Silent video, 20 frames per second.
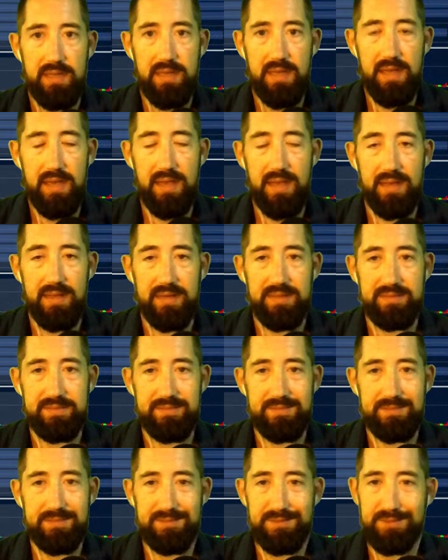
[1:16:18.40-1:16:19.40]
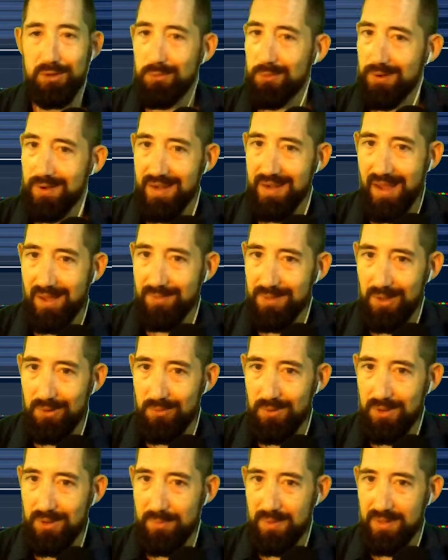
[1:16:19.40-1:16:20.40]
And don't worry, I'm not
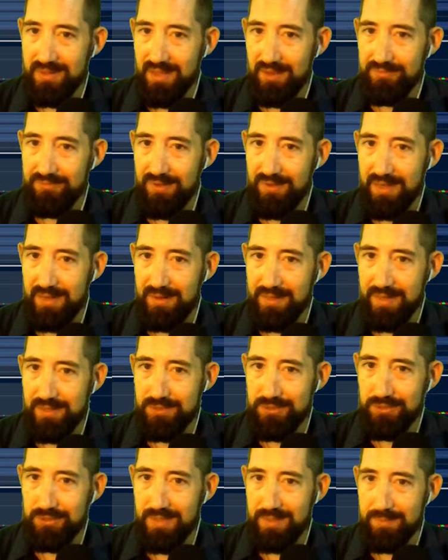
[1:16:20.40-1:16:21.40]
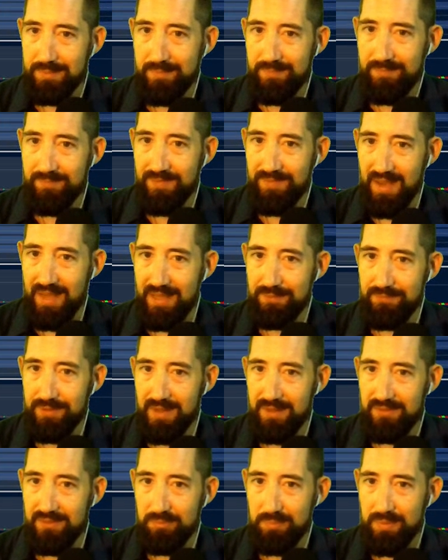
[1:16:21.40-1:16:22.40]
worried about that financial
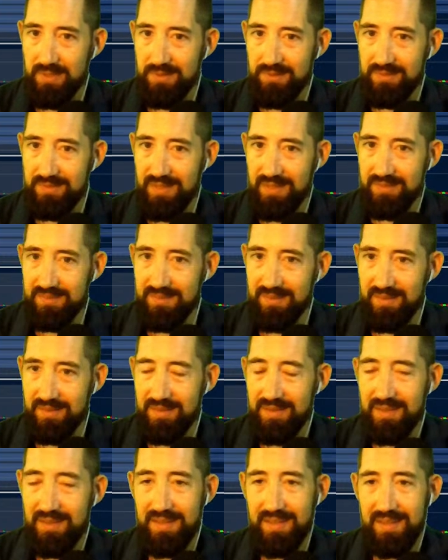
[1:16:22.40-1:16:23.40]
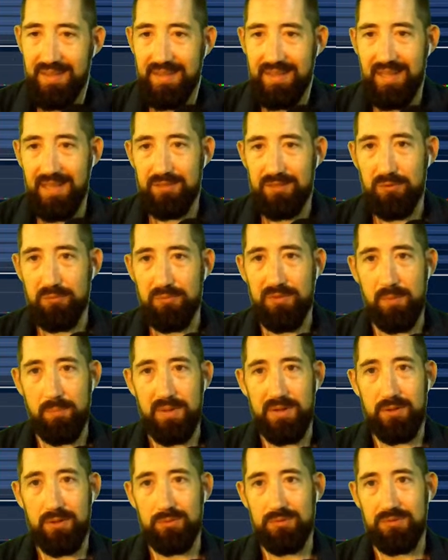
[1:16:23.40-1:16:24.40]
advice piece. That's a that's for
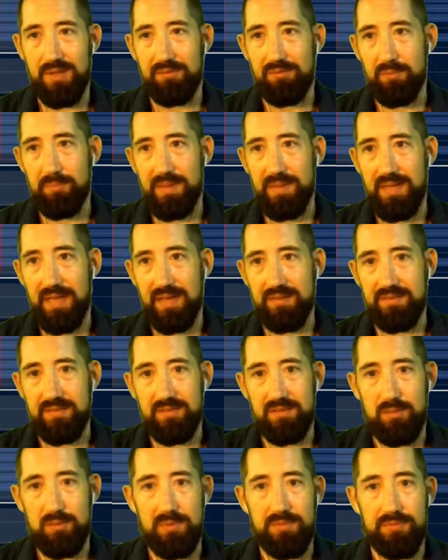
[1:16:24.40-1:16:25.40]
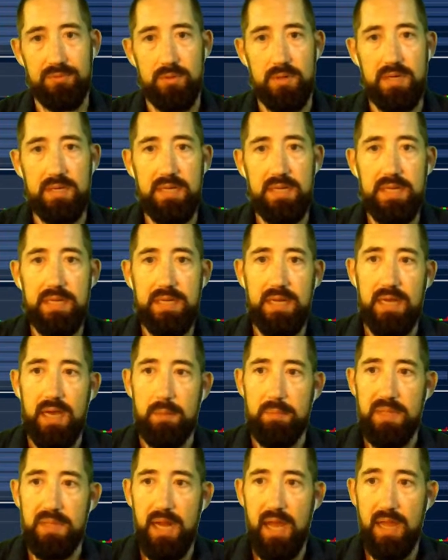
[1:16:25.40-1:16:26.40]
somebody who's never been licensed before. I
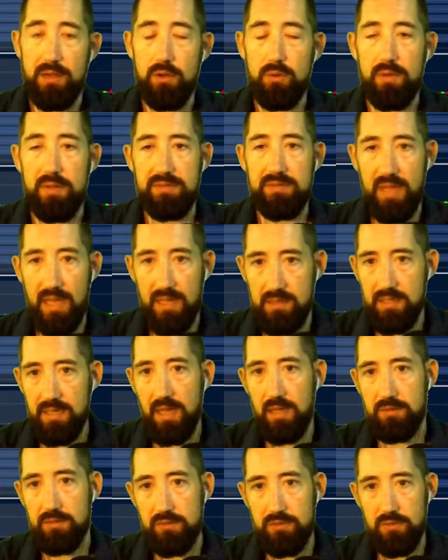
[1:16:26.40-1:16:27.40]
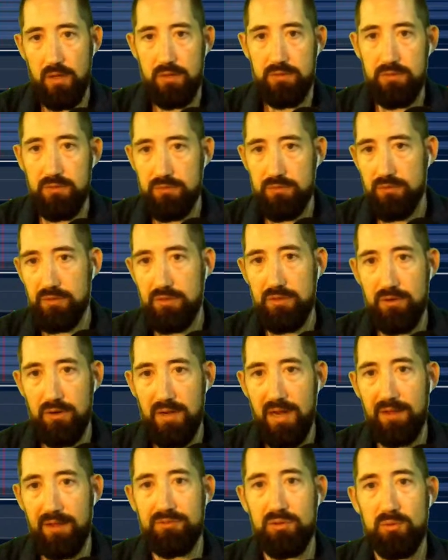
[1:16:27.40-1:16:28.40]
mean, I know exactly how to talk to you, so you don't
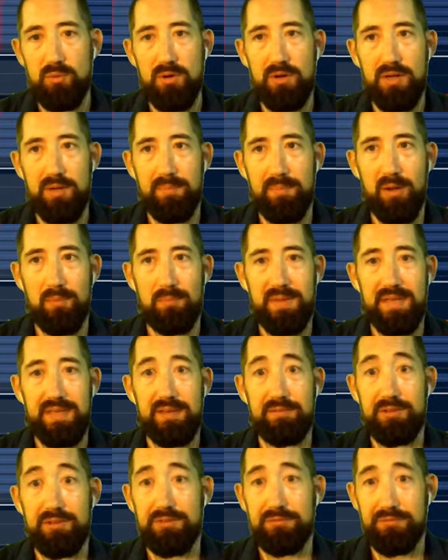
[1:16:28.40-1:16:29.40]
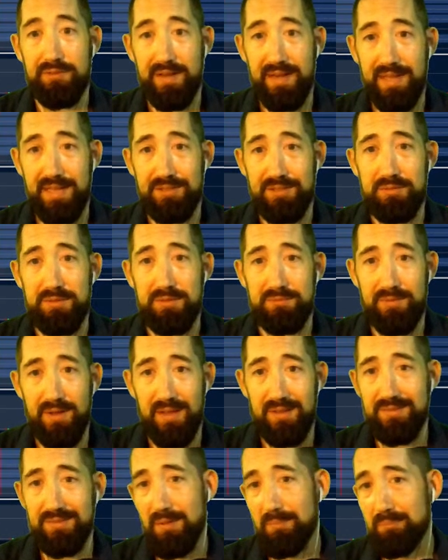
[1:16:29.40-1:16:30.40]
have to worry about me giving you financial
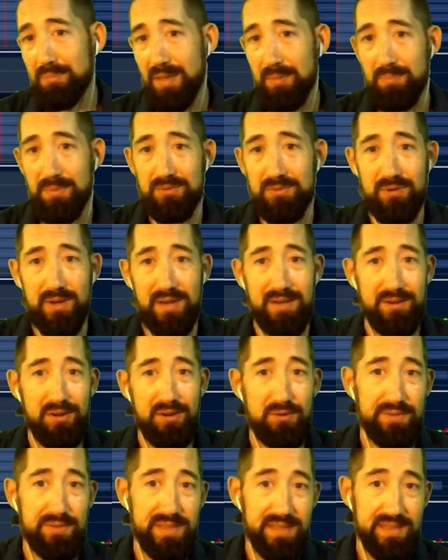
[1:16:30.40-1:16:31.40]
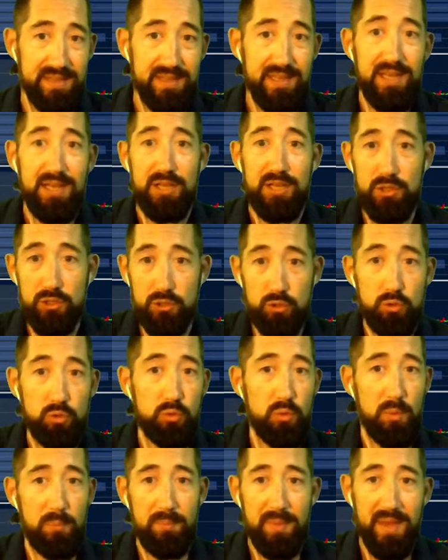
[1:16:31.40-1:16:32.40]
advice. I'm paper trading over here.
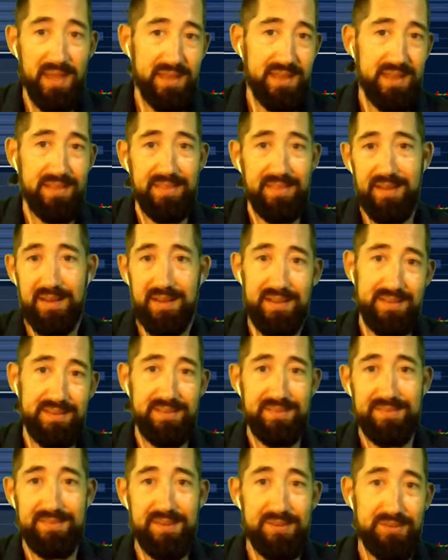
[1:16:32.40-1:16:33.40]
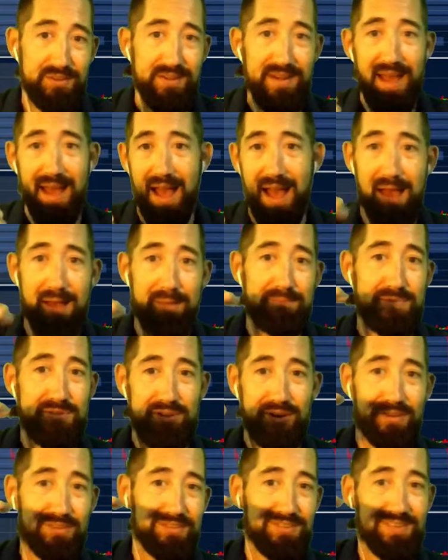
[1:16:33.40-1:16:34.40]
You make the decision. I'm
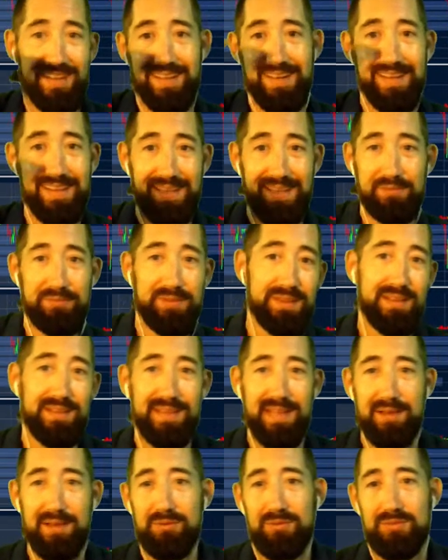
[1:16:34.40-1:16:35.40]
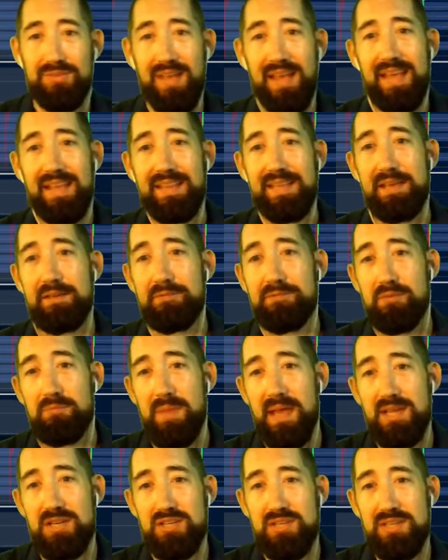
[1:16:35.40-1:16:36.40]
just here to give you the levels, the
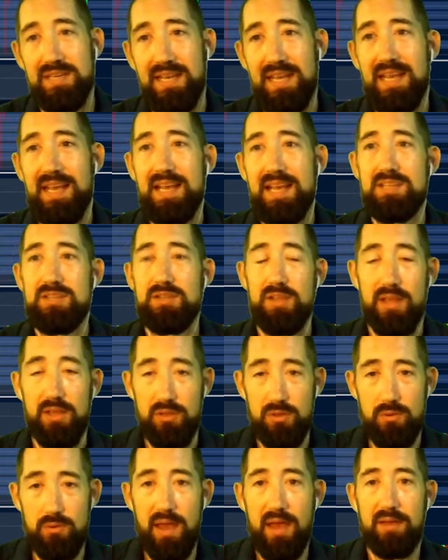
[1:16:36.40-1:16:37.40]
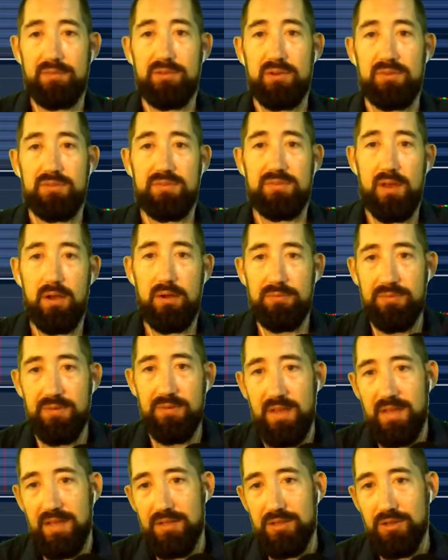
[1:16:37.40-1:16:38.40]
information, so that you have yourself
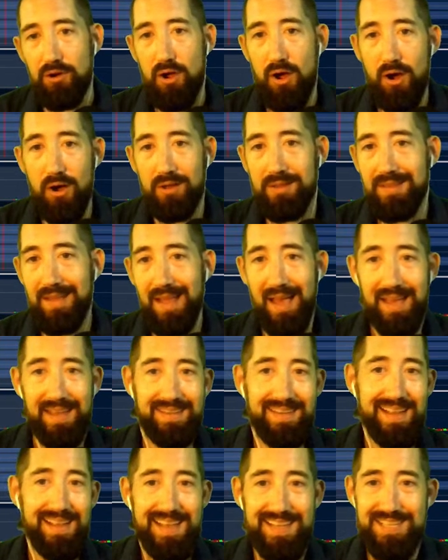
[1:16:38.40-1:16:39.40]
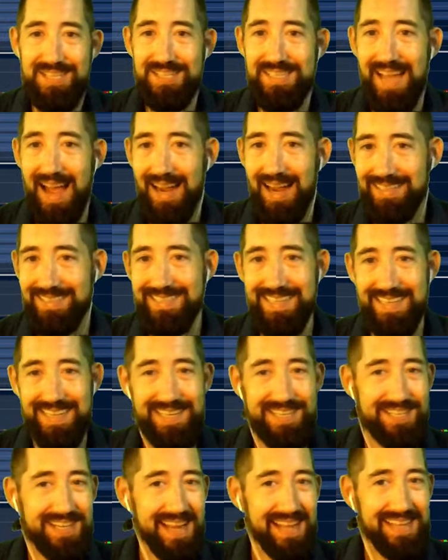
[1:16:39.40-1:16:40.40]
your online stock
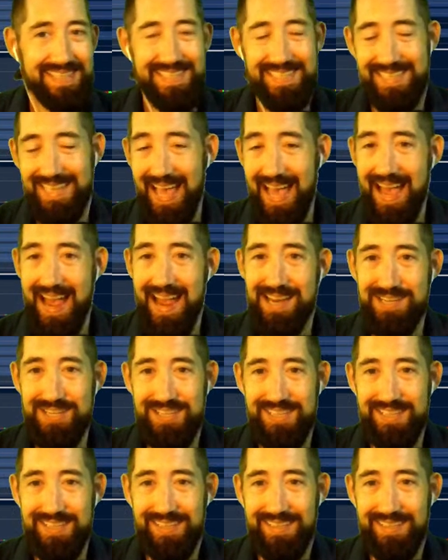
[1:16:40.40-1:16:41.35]
DJ slash